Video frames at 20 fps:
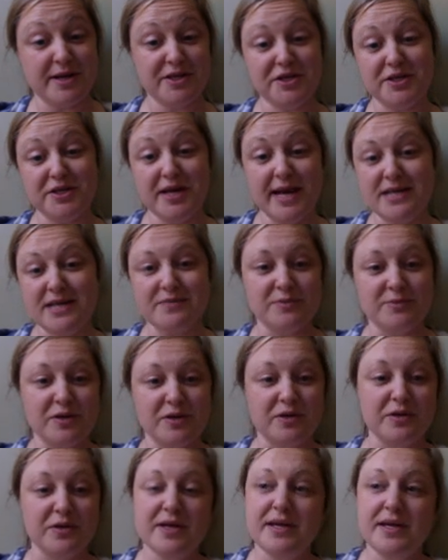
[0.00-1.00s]
your
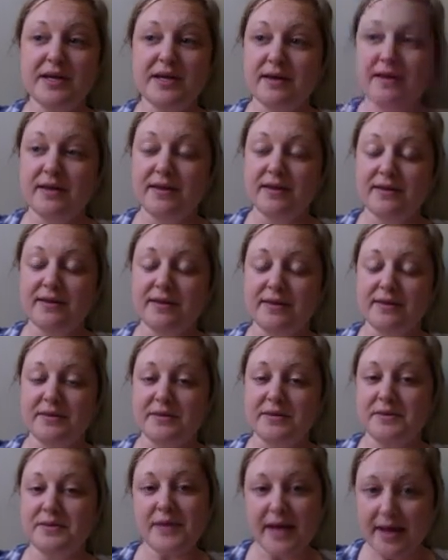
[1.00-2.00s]
animal
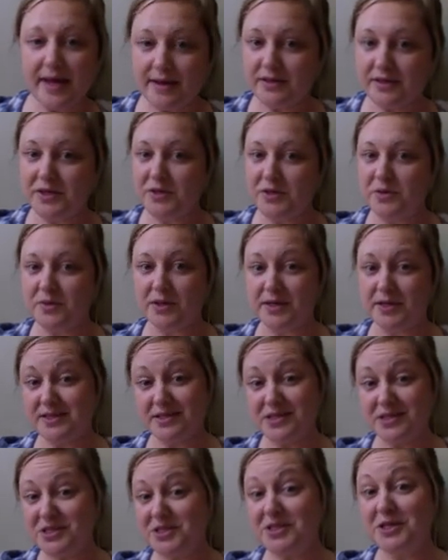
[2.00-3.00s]
that you are
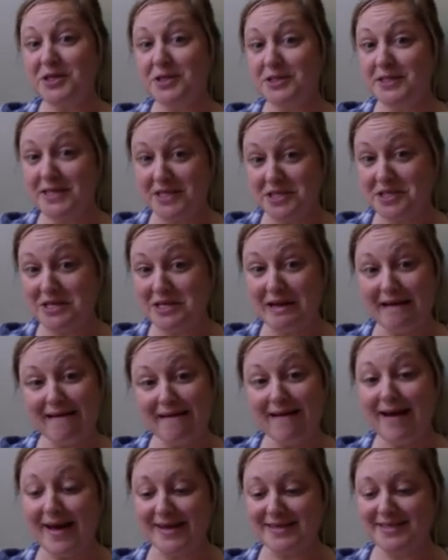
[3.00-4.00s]
essentially are teaching
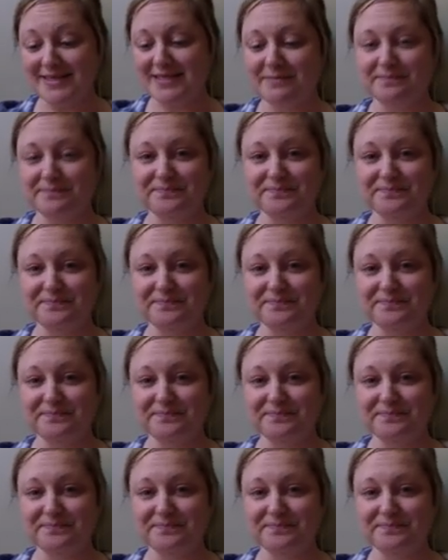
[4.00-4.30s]
us.